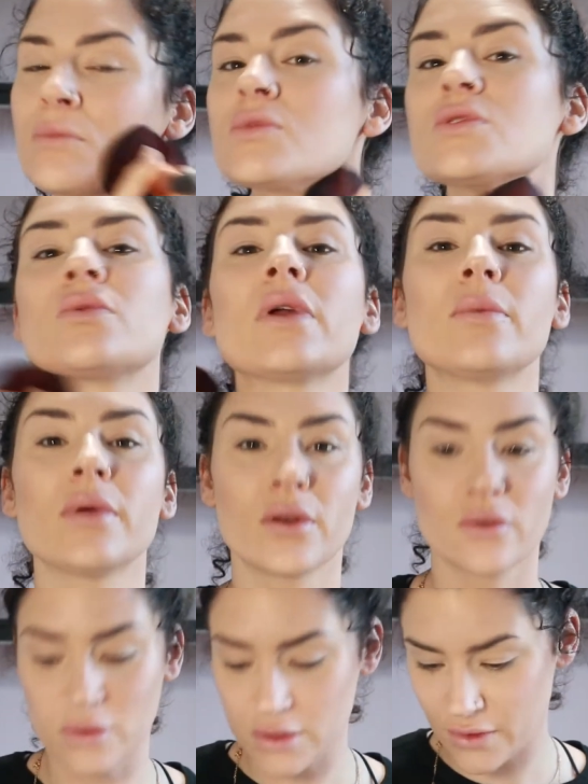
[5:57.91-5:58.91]
sweeping
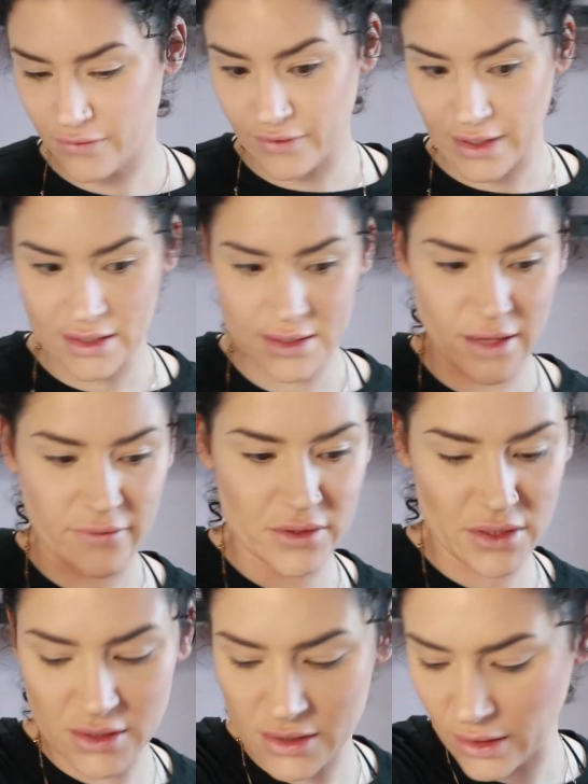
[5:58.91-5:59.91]
across the face ever
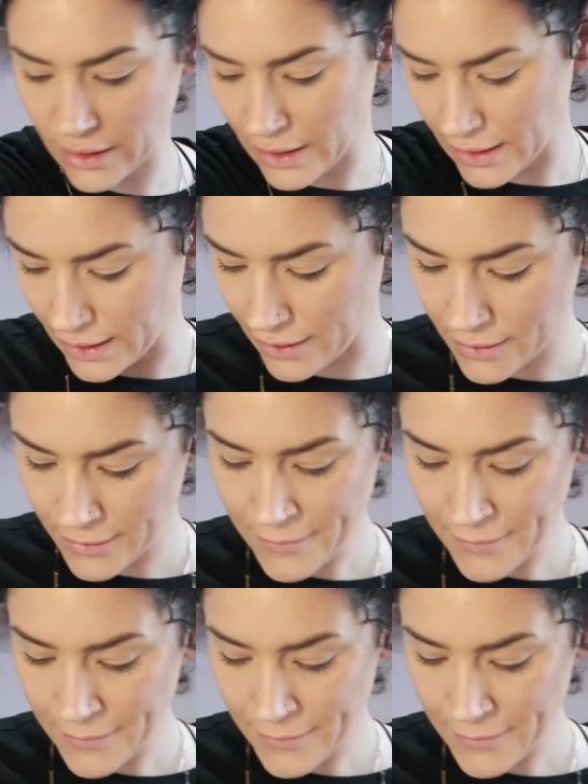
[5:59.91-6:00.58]
so slightly.